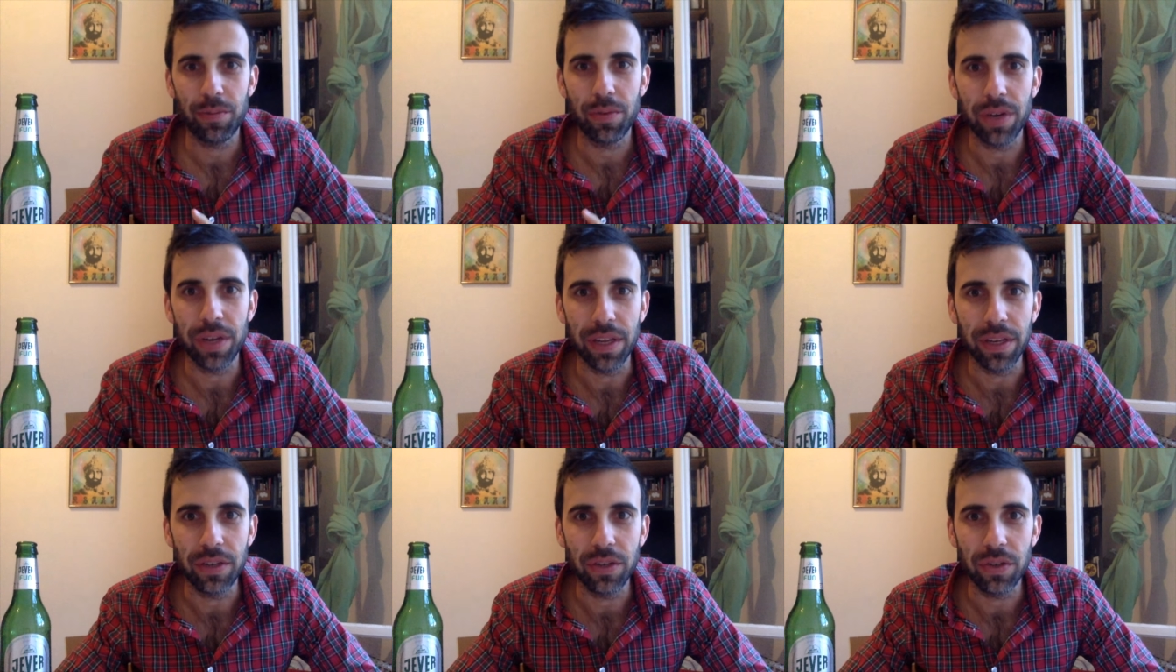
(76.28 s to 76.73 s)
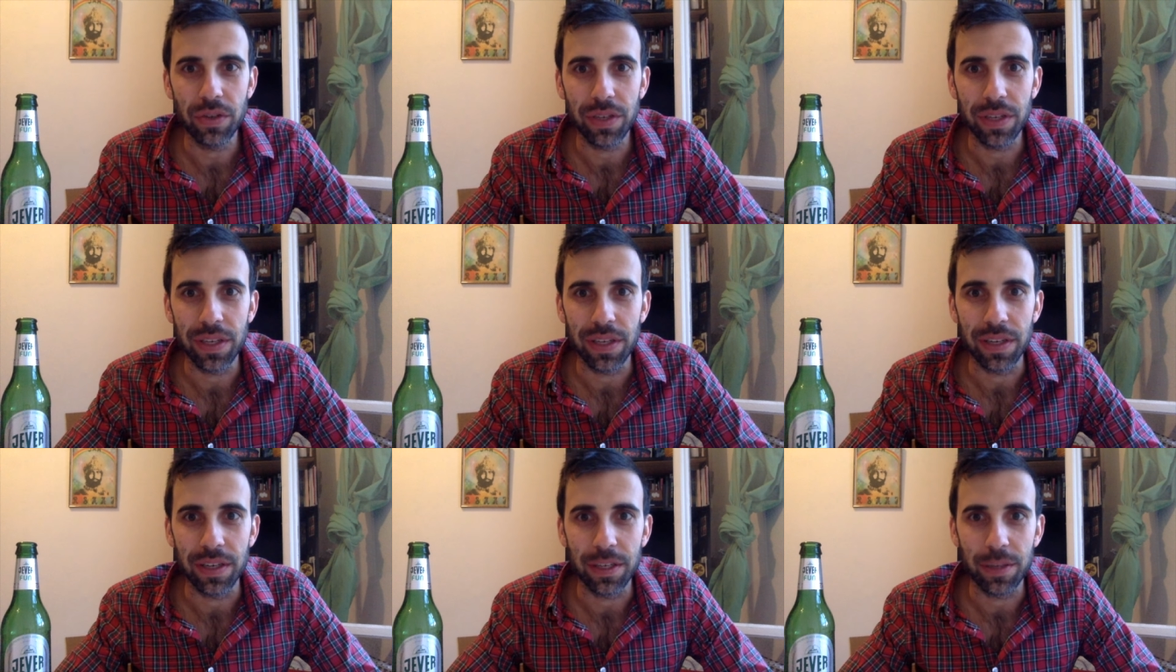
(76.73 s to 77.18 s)
pretty
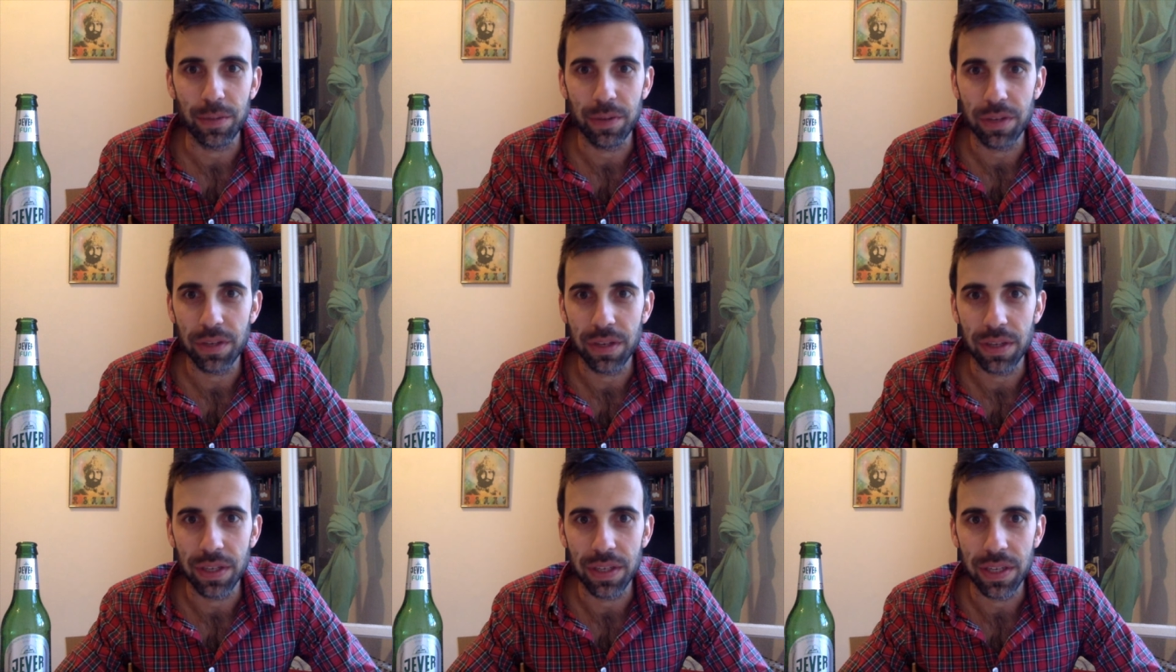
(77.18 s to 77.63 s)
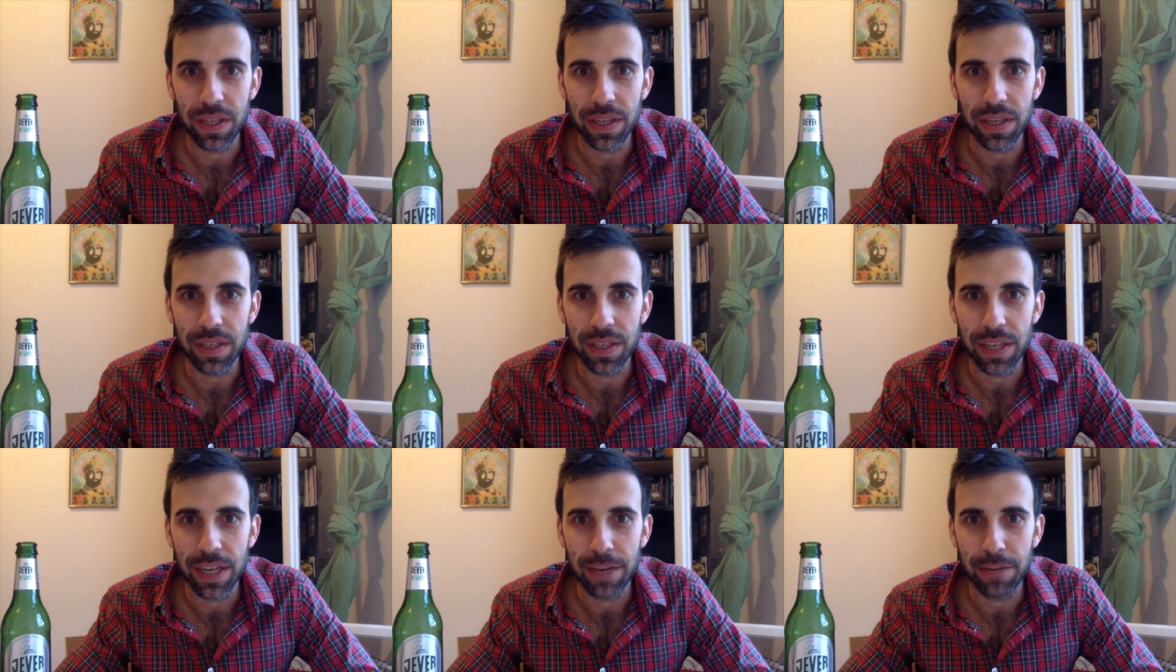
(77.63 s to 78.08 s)
interesting, especially seeing
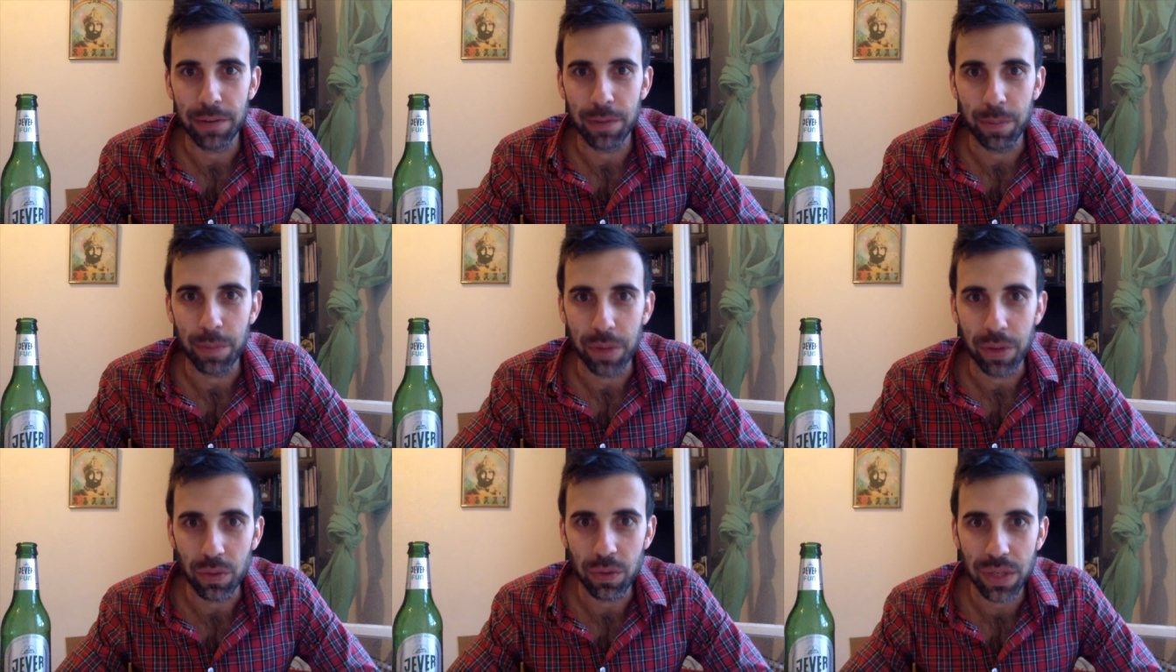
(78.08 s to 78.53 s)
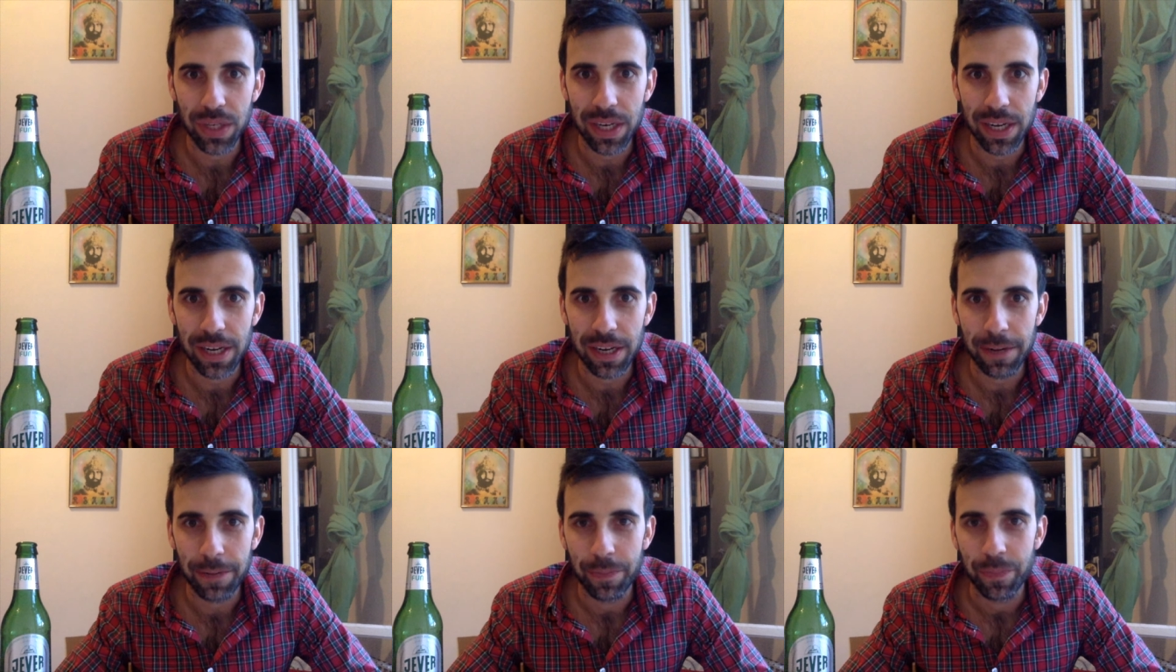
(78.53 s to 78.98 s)
it's named a
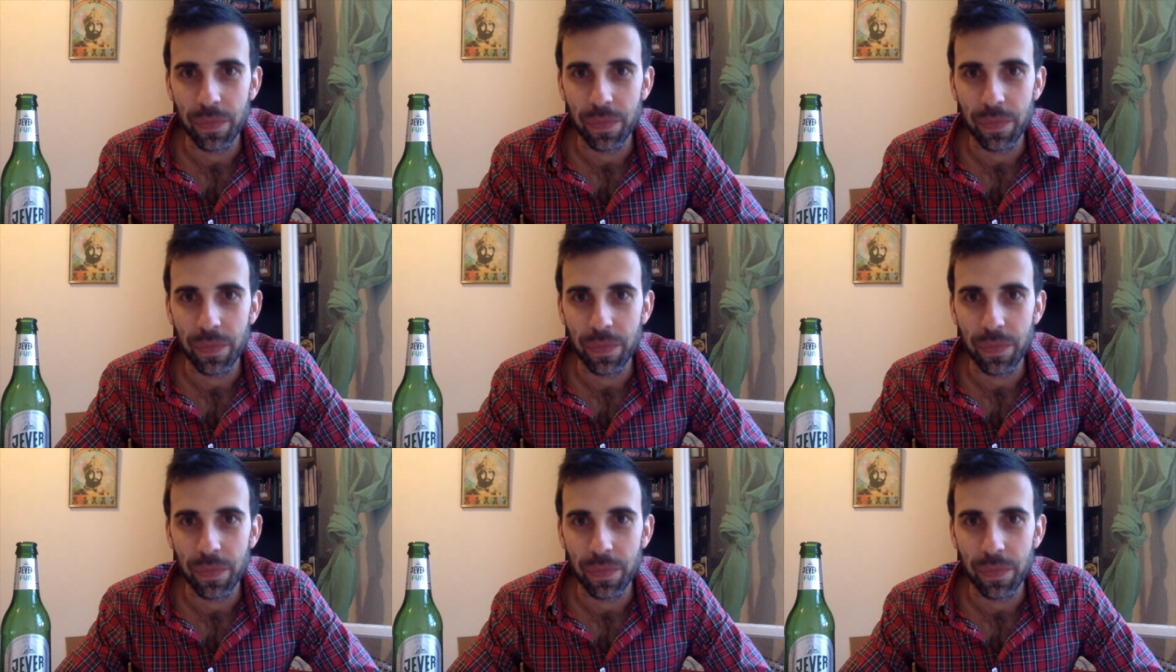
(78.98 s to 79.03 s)
Pilsner.